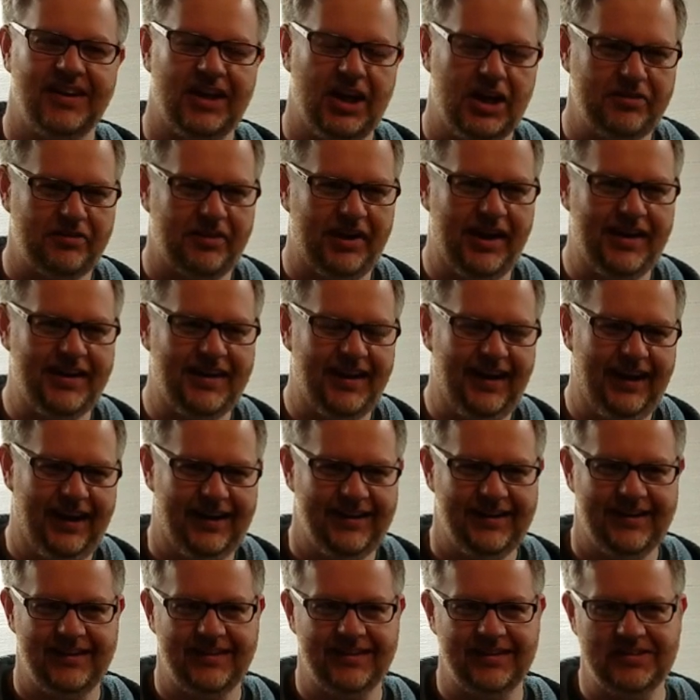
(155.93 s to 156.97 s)
I've kind of
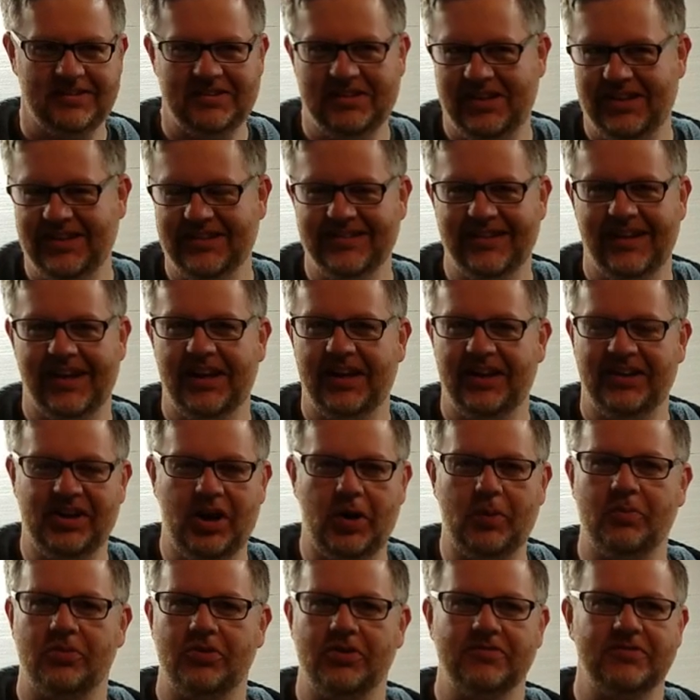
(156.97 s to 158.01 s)
hinted and teased at it a
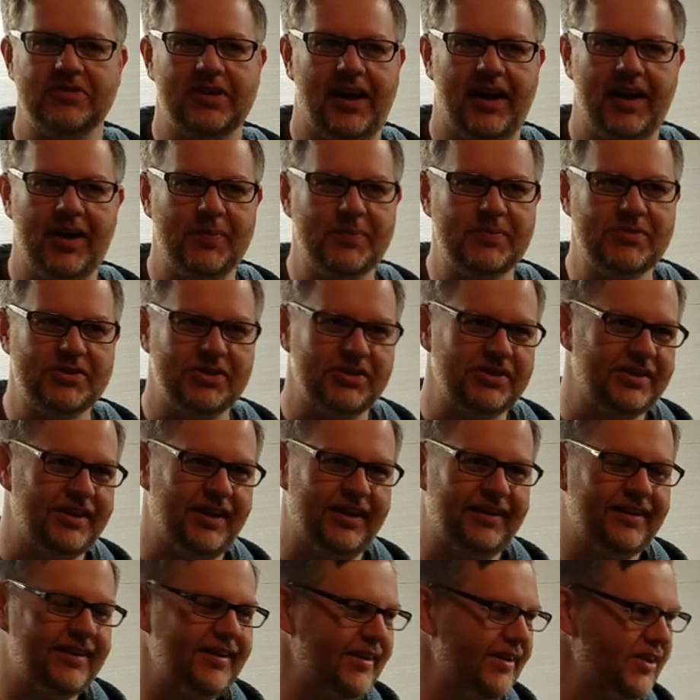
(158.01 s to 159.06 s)
number of times, and
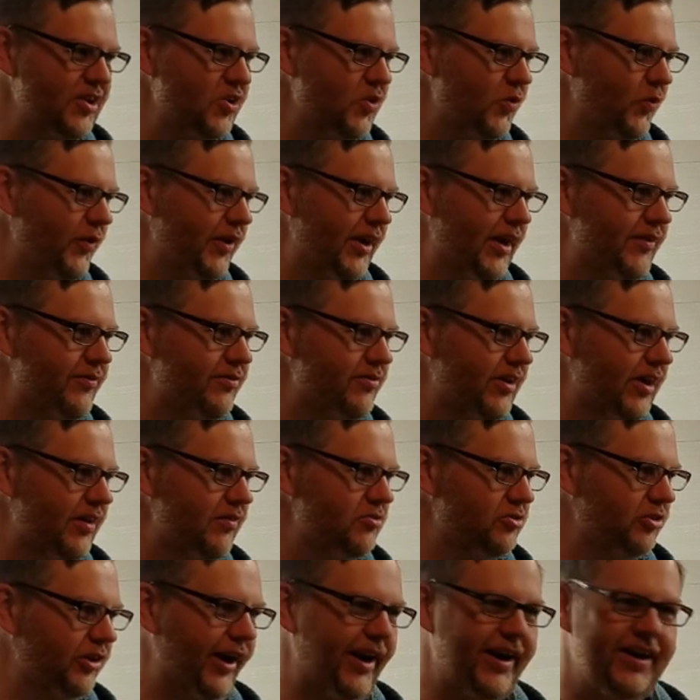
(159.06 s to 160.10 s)
then whenever
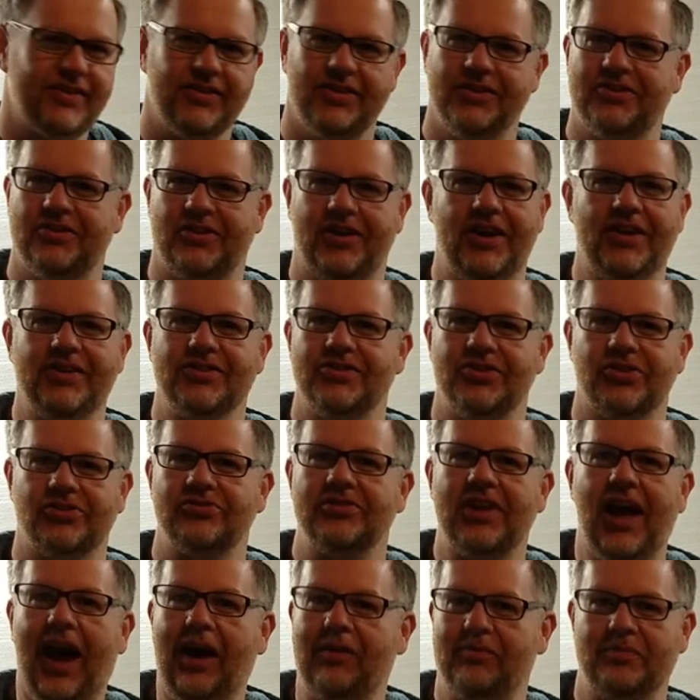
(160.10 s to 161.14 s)
I've tried it, the trends just
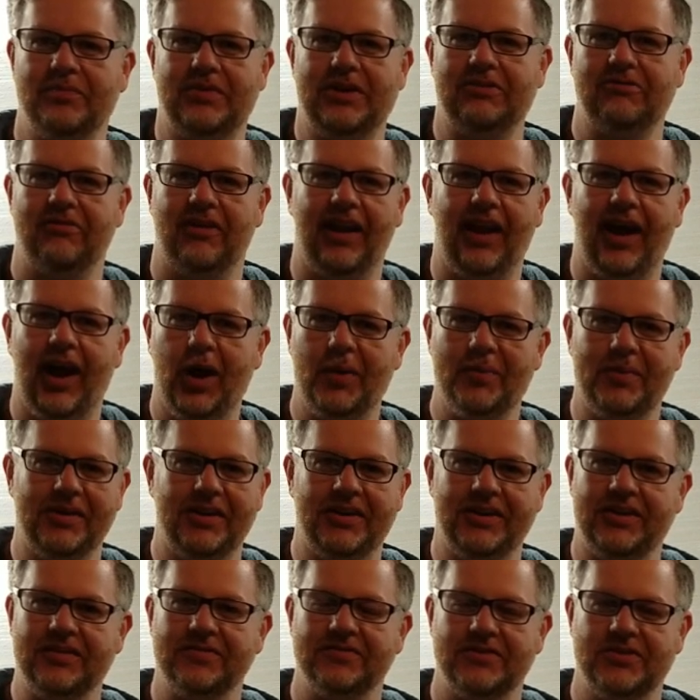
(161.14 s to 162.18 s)
haven't been reliable
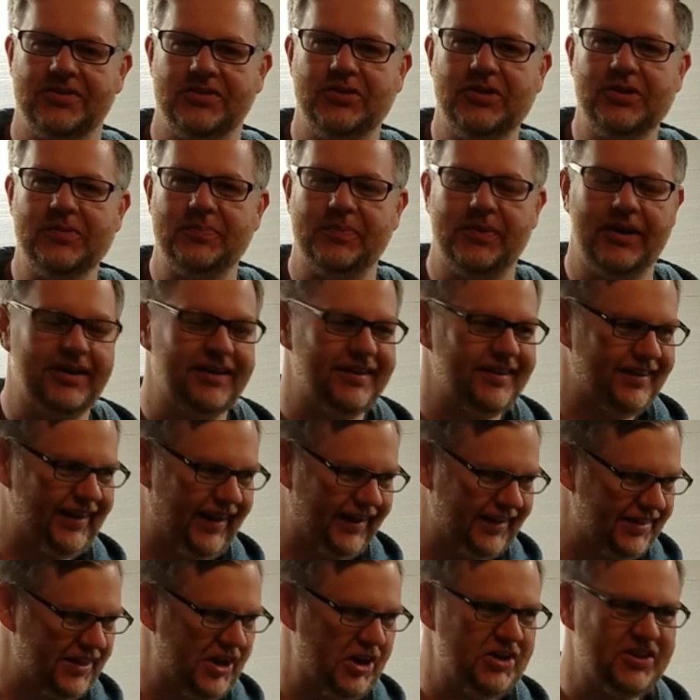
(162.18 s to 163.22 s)
enough to do it, but I
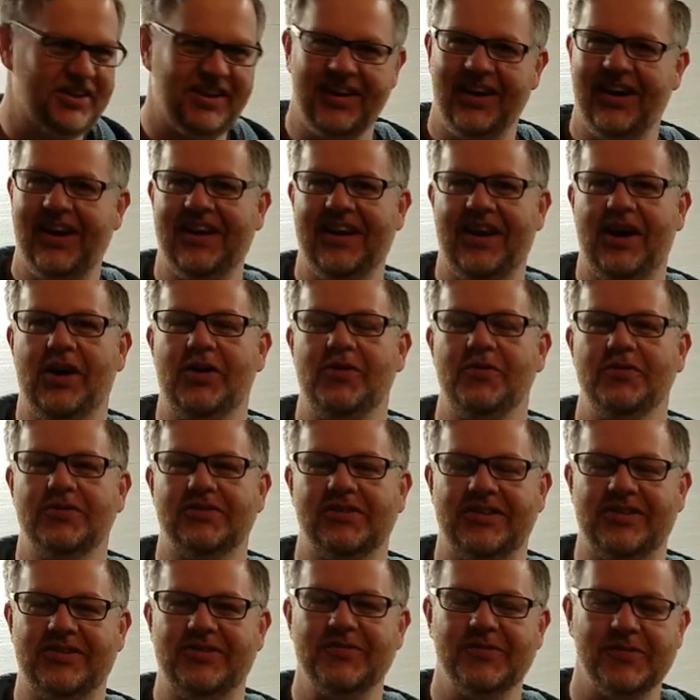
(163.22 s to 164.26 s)
think they are now,
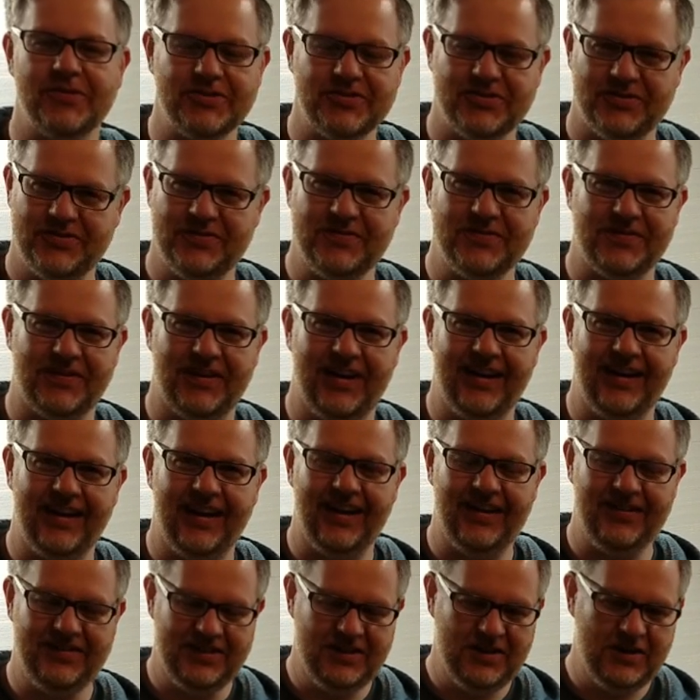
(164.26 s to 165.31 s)
so we'll soon find
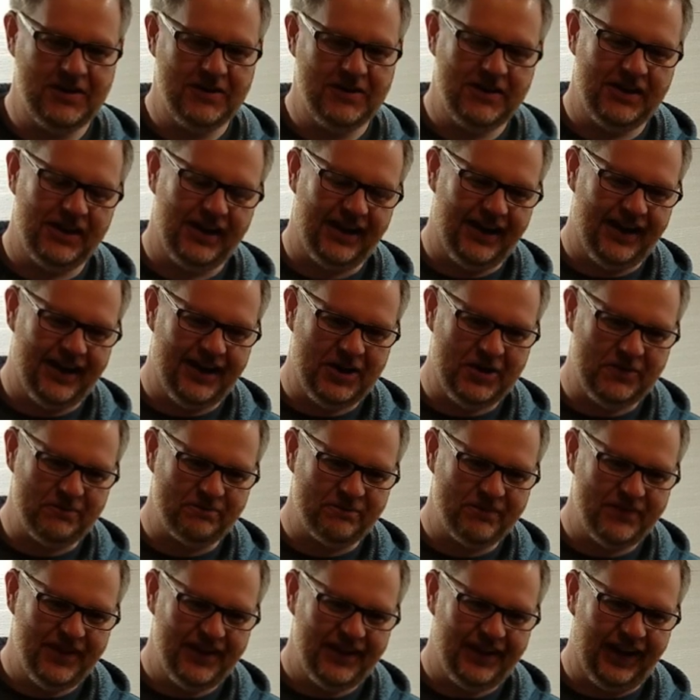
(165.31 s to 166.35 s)
out.
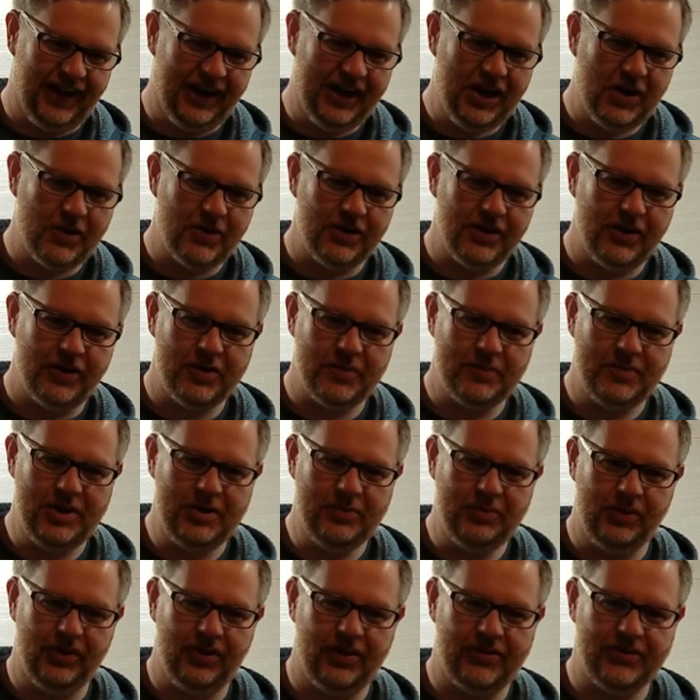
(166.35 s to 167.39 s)
I know a lot of
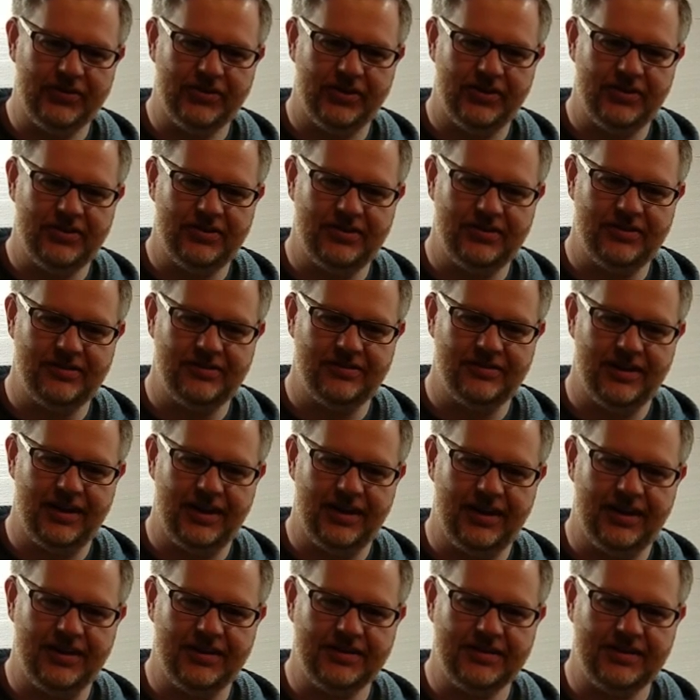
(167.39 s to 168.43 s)
people also do
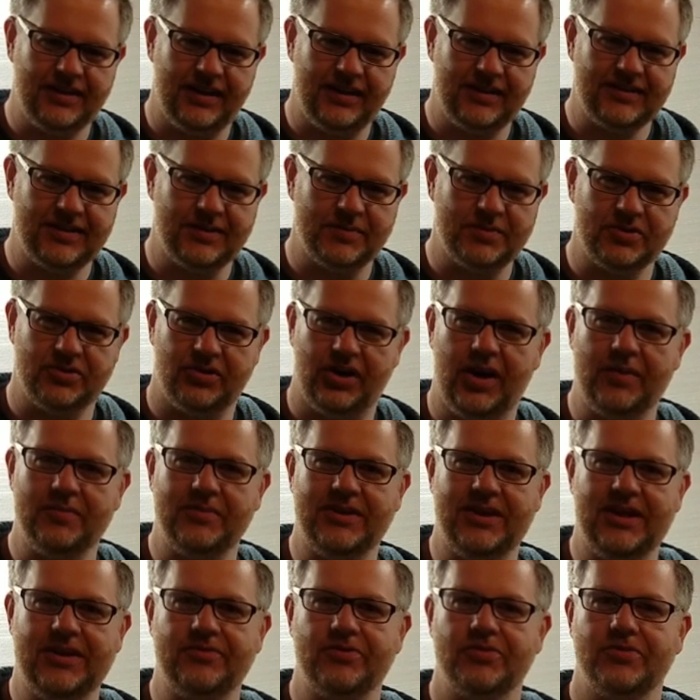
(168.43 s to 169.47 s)
like
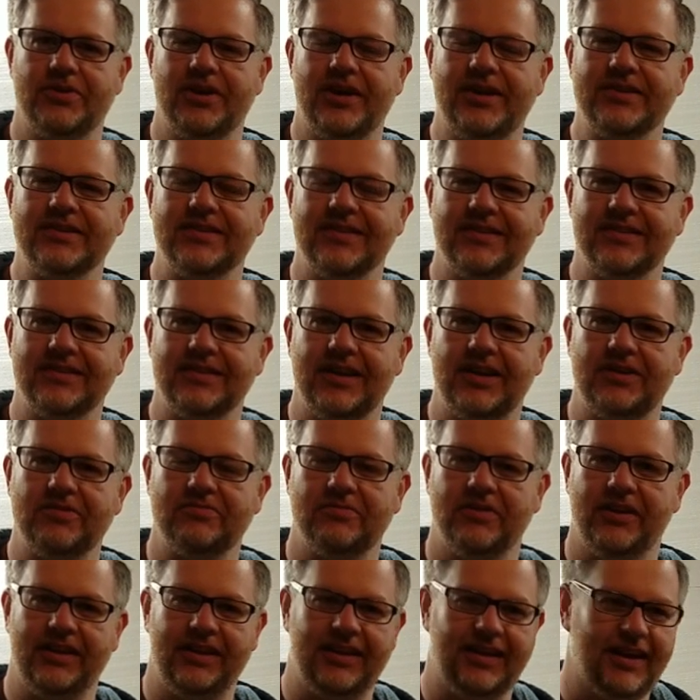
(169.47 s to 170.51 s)
subscriber giveaways and stuff
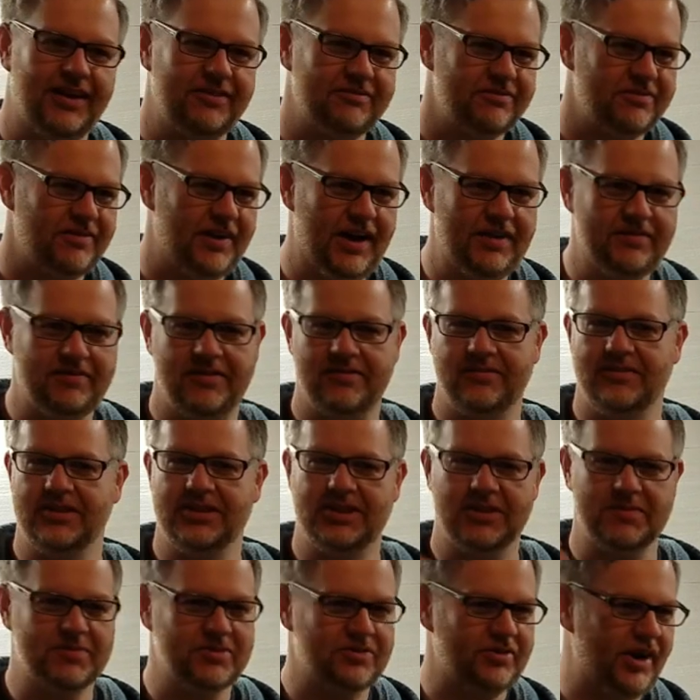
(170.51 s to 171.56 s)
when they hit 500
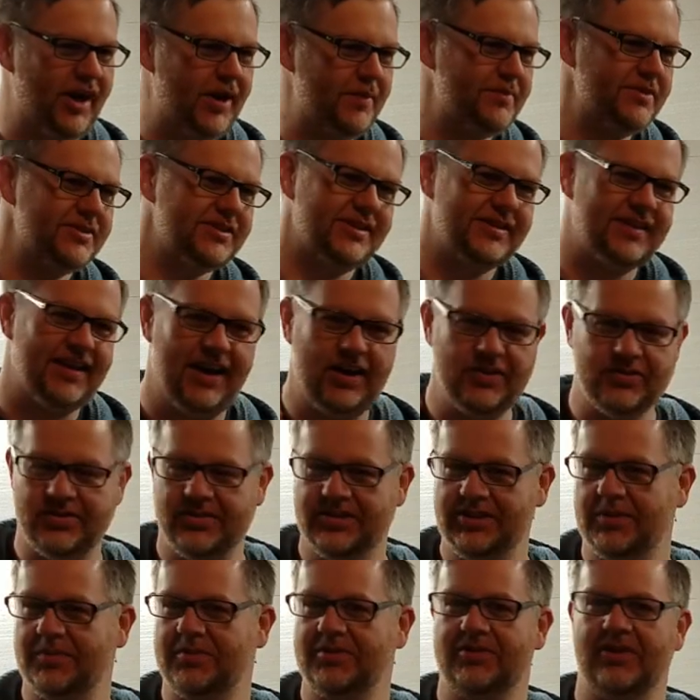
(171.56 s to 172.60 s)
subscribers, 1,000
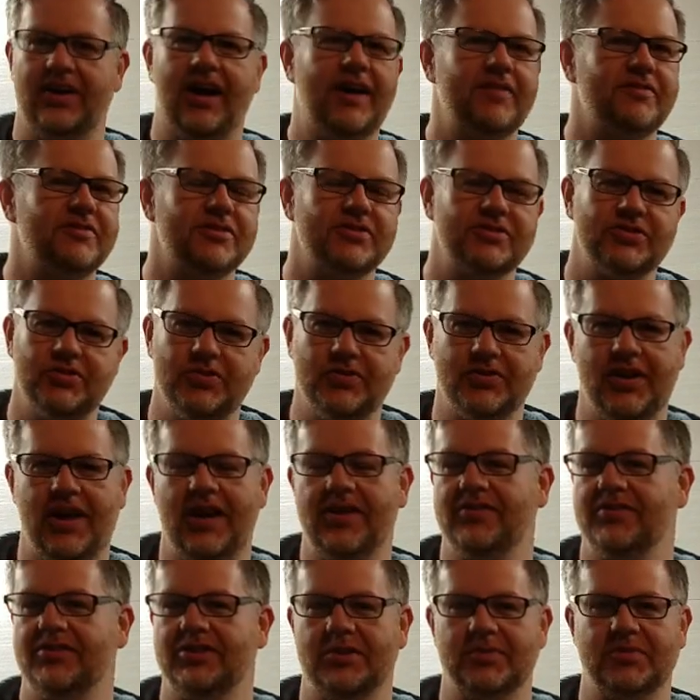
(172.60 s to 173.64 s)
subscribers,
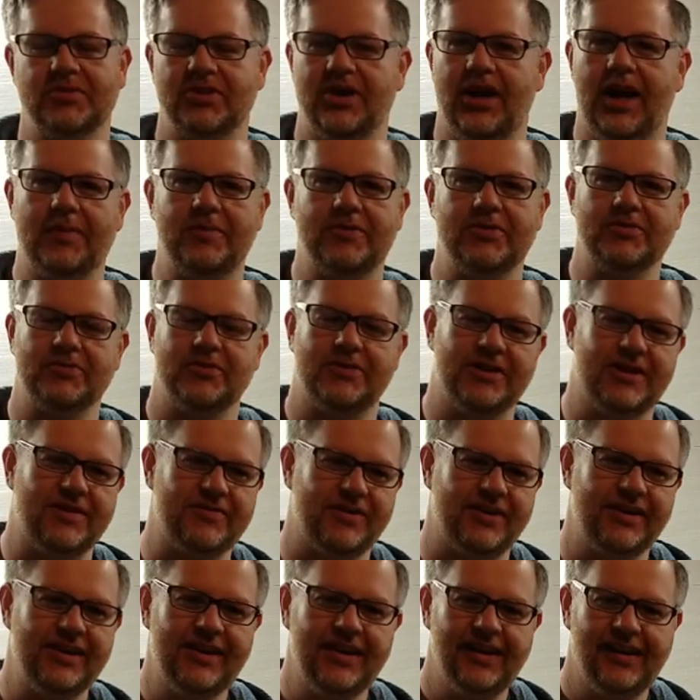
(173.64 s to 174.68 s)
2,000 subscribers,
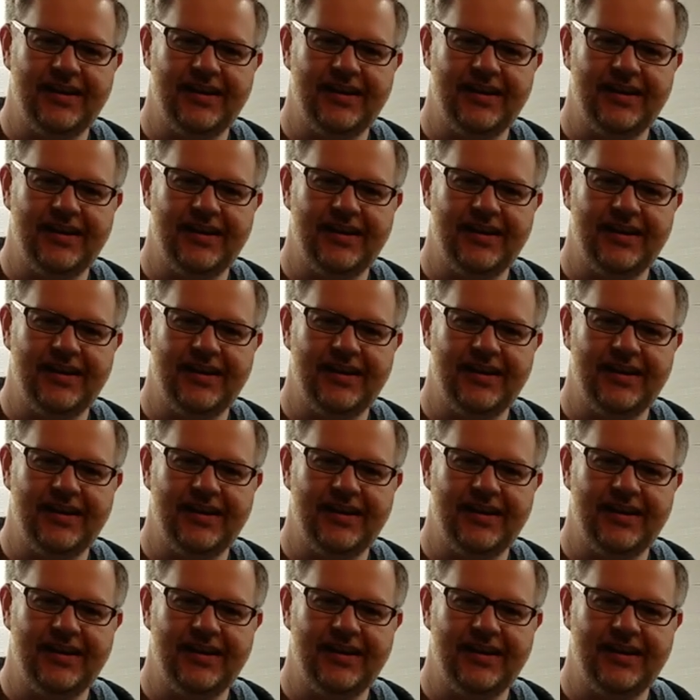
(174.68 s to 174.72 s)
whatever.